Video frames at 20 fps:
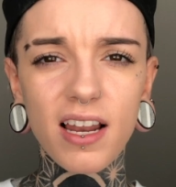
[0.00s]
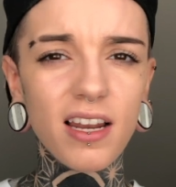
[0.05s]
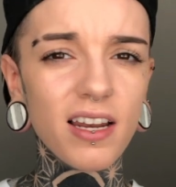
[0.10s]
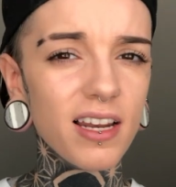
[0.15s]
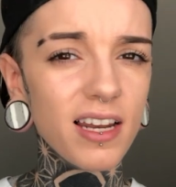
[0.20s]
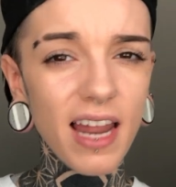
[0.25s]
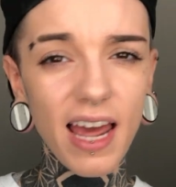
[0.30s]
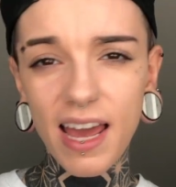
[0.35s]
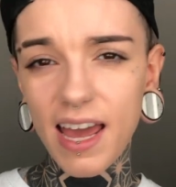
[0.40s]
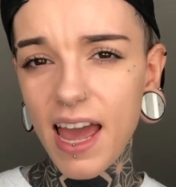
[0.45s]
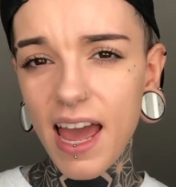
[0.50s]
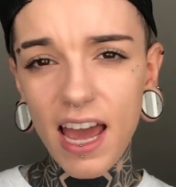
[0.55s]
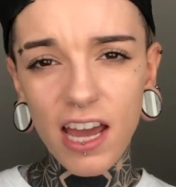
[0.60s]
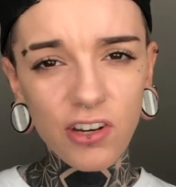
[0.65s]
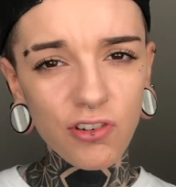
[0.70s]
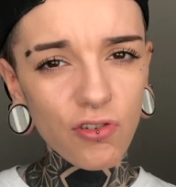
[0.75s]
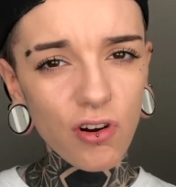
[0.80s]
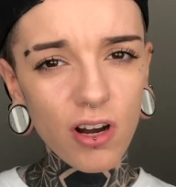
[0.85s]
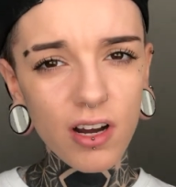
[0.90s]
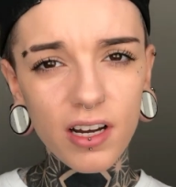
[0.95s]
let it air
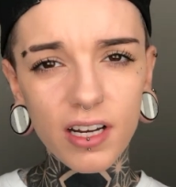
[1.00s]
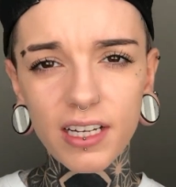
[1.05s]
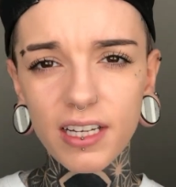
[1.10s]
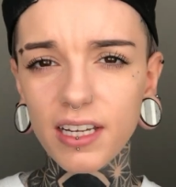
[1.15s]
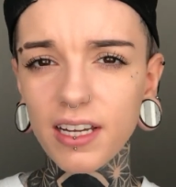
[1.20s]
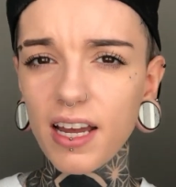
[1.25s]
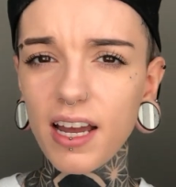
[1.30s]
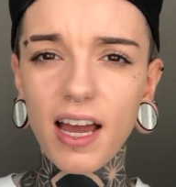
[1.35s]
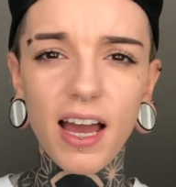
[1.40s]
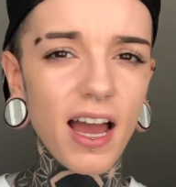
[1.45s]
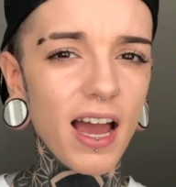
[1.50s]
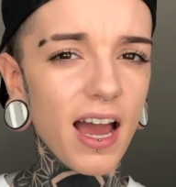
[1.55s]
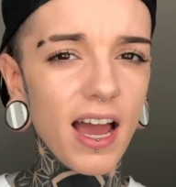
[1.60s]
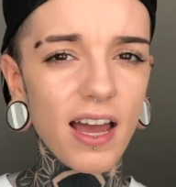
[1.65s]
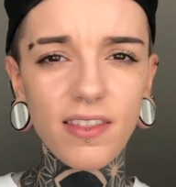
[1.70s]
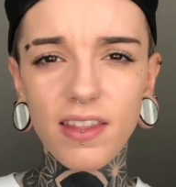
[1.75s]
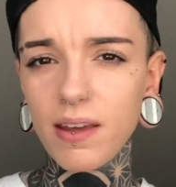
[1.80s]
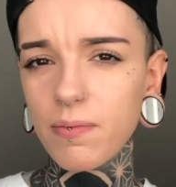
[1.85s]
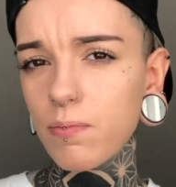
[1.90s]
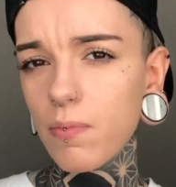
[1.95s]
dry, and
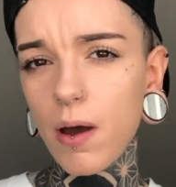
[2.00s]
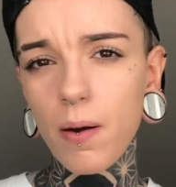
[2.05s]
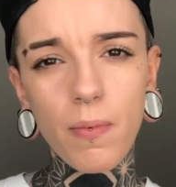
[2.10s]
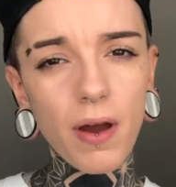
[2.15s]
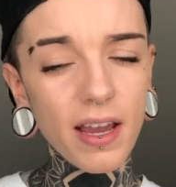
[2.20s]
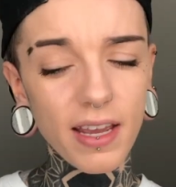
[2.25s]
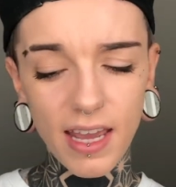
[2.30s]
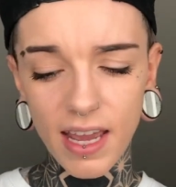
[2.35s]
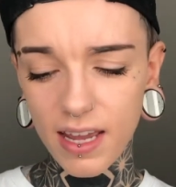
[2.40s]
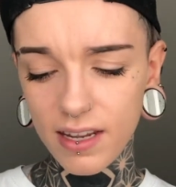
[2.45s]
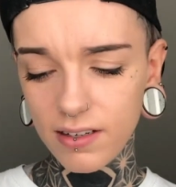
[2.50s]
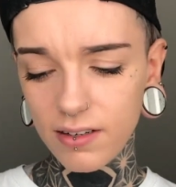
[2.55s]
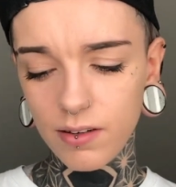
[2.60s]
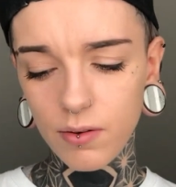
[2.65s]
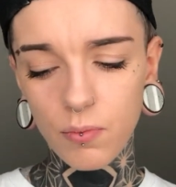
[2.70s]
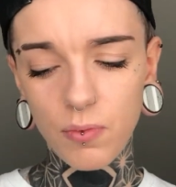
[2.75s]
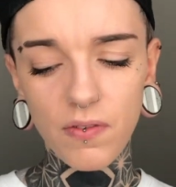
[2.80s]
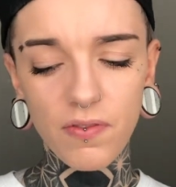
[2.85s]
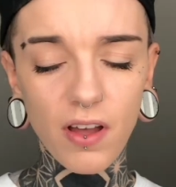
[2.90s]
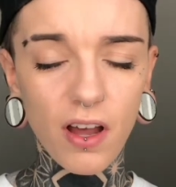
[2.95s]
then again
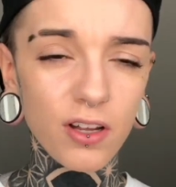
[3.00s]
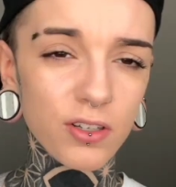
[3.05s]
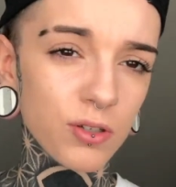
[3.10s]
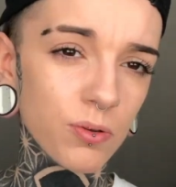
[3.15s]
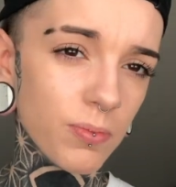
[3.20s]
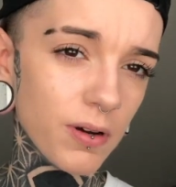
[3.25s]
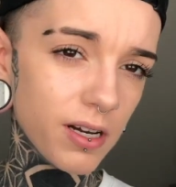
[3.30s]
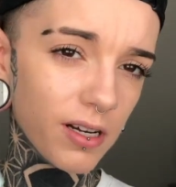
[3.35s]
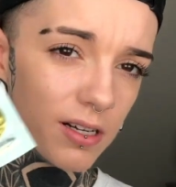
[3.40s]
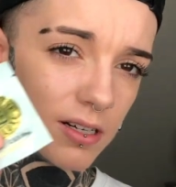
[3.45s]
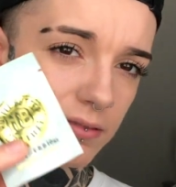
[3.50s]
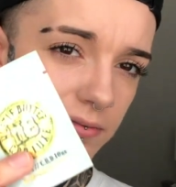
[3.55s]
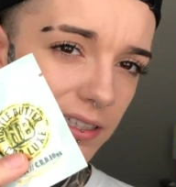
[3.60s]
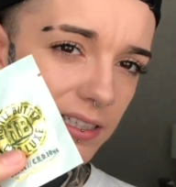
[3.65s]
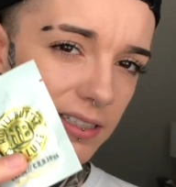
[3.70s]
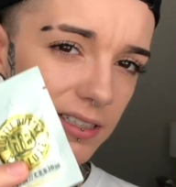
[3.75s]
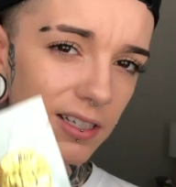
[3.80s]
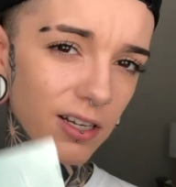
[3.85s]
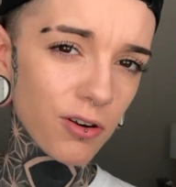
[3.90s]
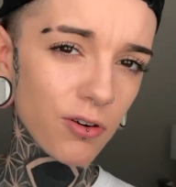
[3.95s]
with the Hustle Butter
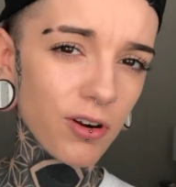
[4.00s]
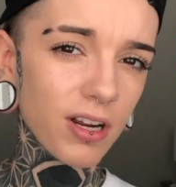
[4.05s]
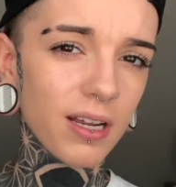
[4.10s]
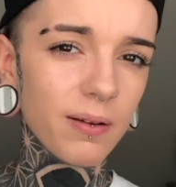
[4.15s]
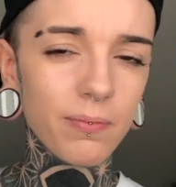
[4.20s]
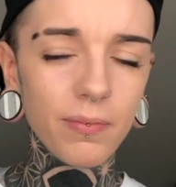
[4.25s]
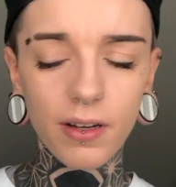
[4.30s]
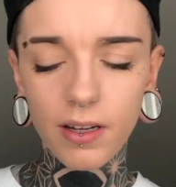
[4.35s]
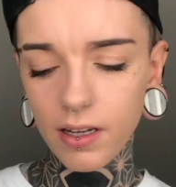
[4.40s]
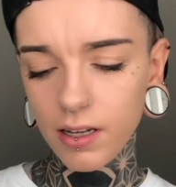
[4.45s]
cream,